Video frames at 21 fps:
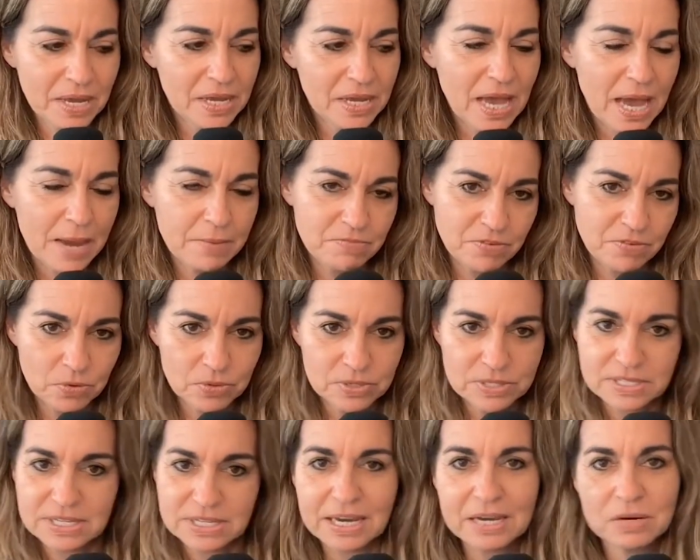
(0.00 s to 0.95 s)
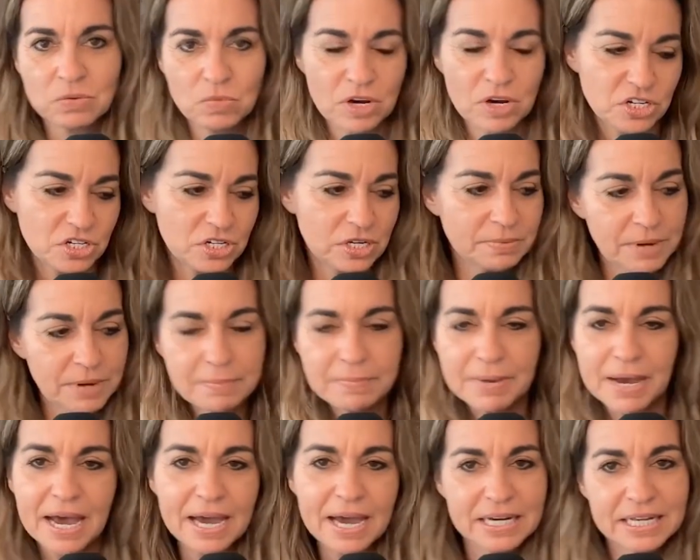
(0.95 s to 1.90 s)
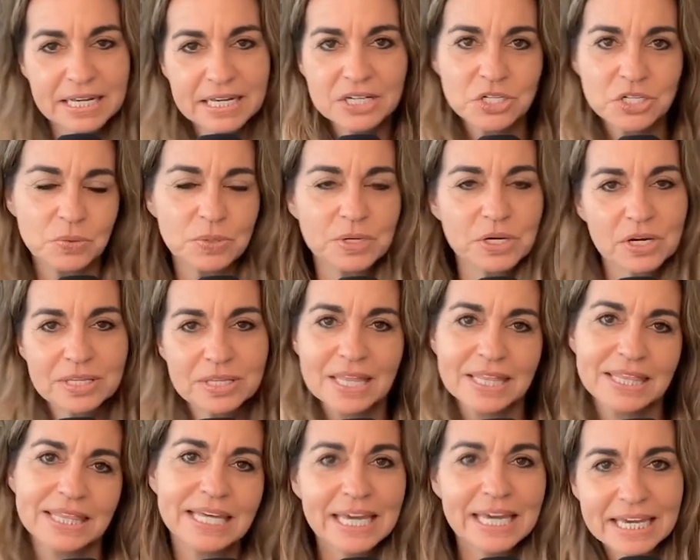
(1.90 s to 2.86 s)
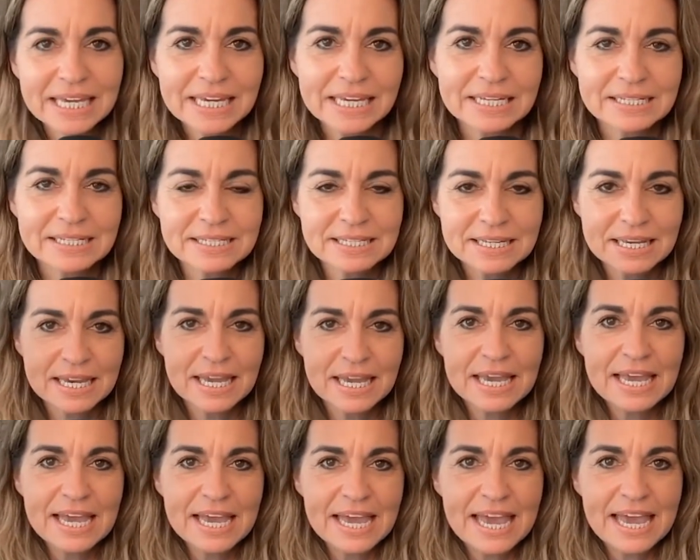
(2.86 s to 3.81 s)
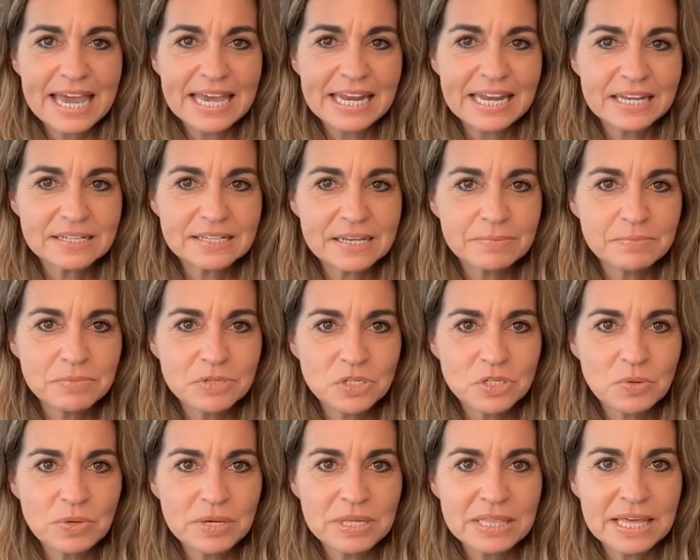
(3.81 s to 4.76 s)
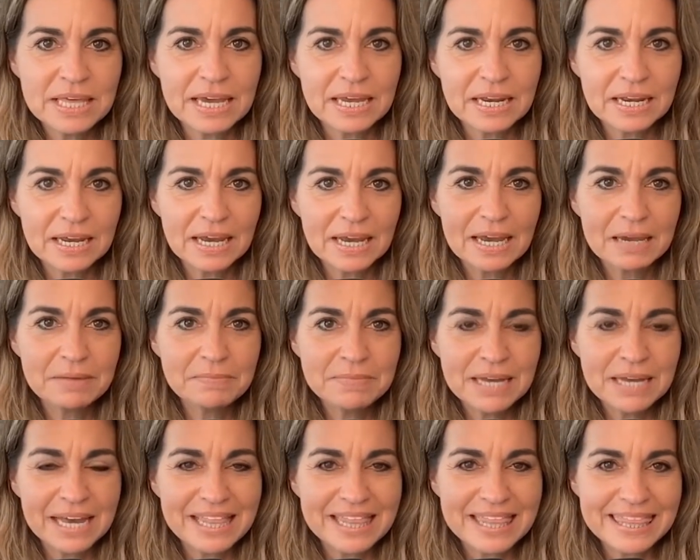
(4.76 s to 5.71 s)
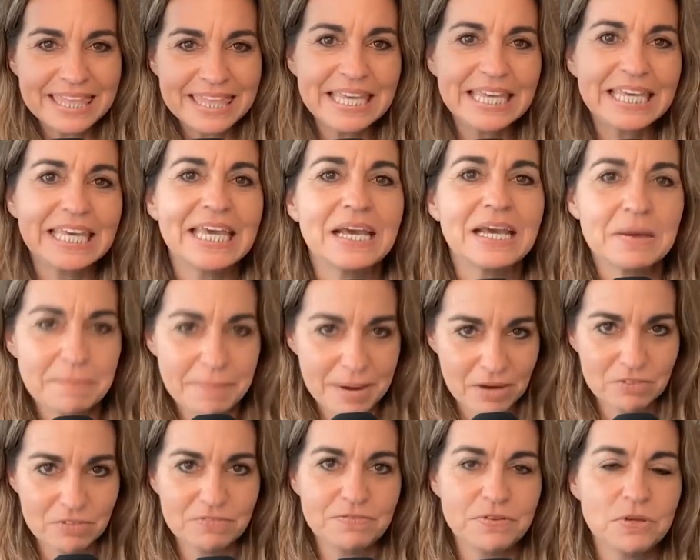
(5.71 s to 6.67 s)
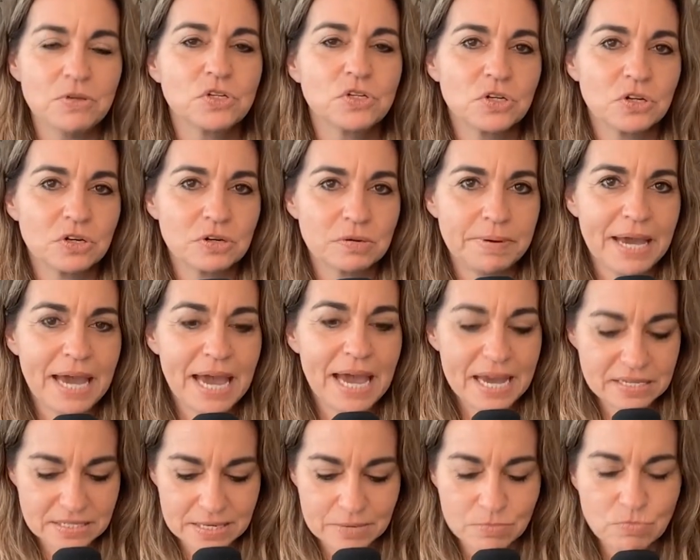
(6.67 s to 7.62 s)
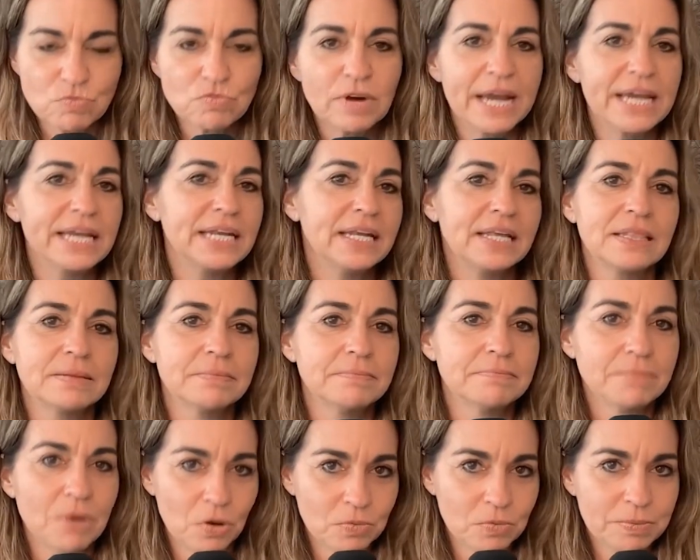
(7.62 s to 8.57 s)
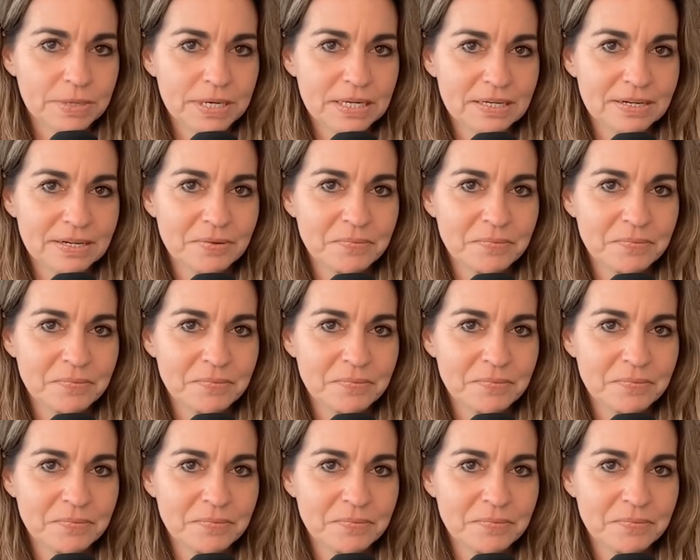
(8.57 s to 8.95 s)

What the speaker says: I'm focusing on washing my body and doing all the things. And as I'm doing that, I'm not thinking about future or past. I'm right in the moment.